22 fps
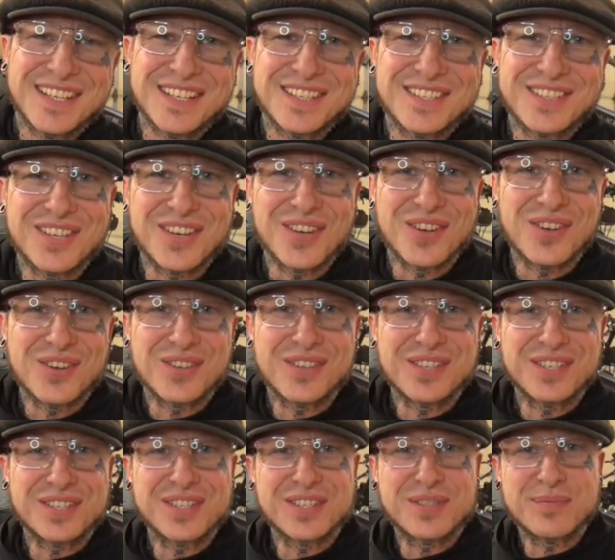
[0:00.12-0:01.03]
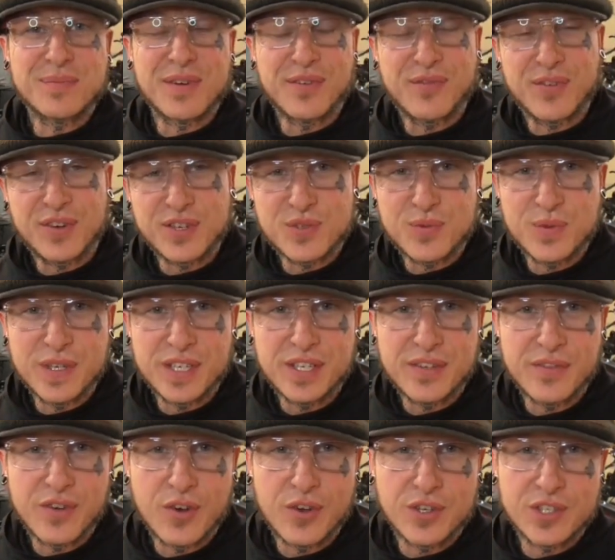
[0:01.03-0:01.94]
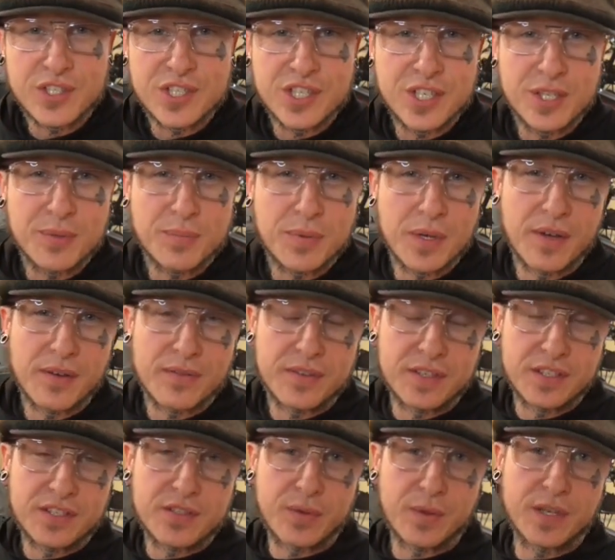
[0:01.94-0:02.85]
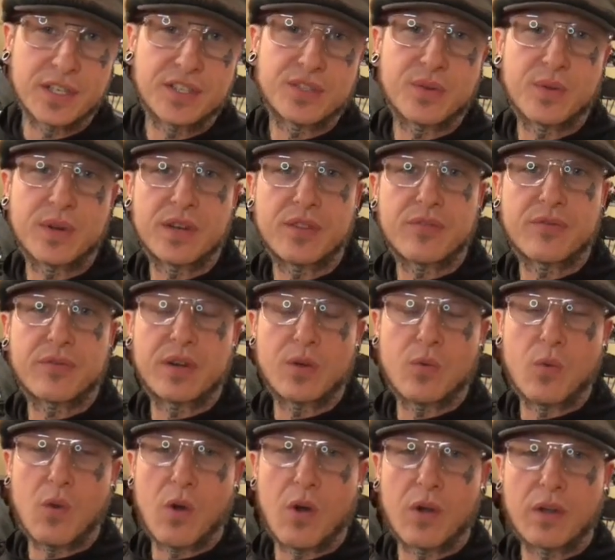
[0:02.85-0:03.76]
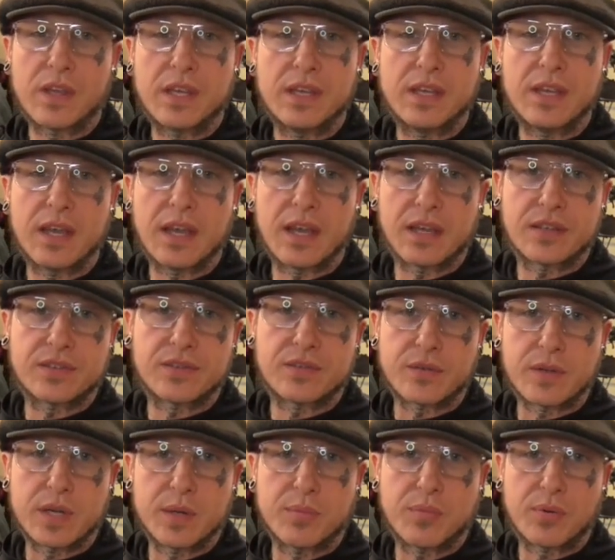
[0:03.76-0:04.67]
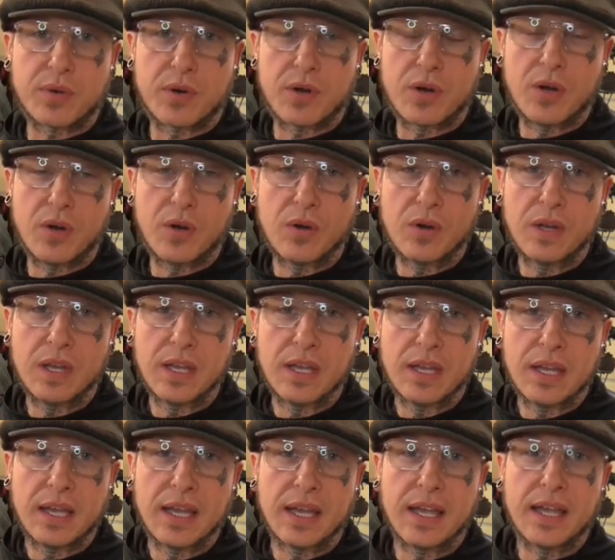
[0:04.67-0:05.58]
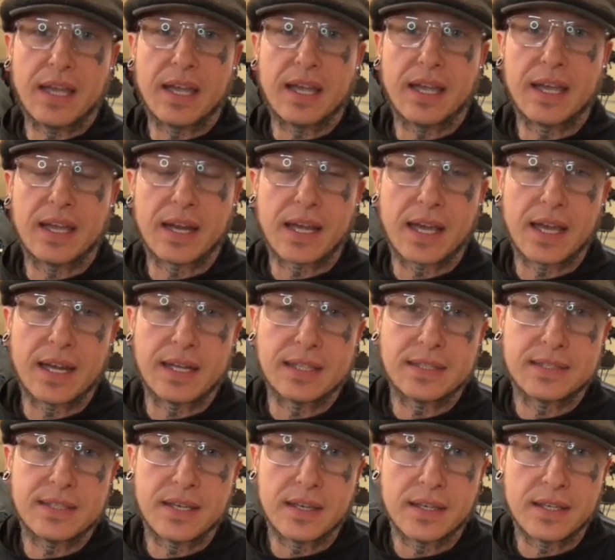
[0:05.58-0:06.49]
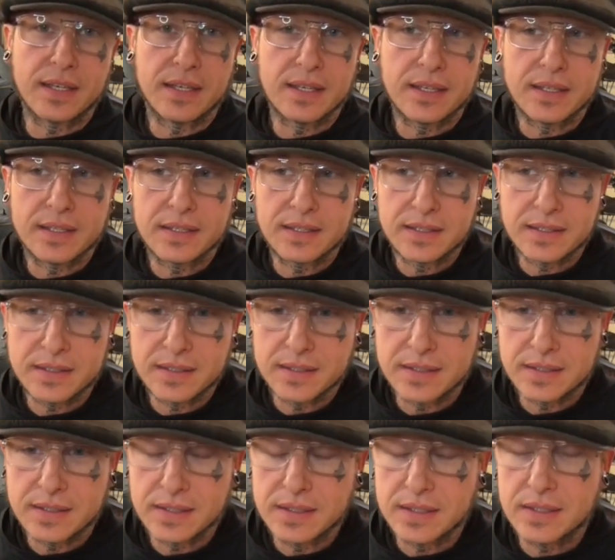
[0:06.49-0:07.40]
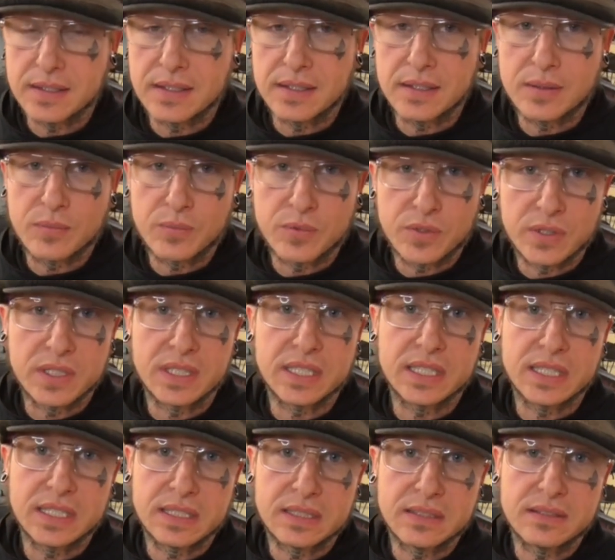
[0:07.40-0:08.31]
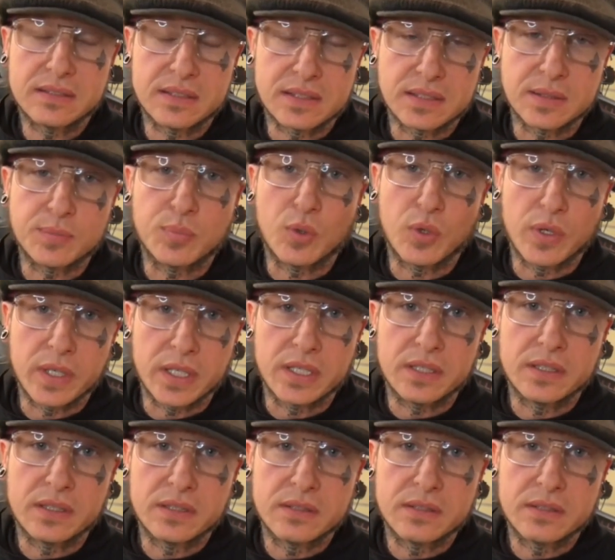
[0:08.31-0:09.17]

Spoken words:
So this is my first week of ownership of the 2023 Wallke X3 Pro, and I gotta tell you, I'm really disappointed.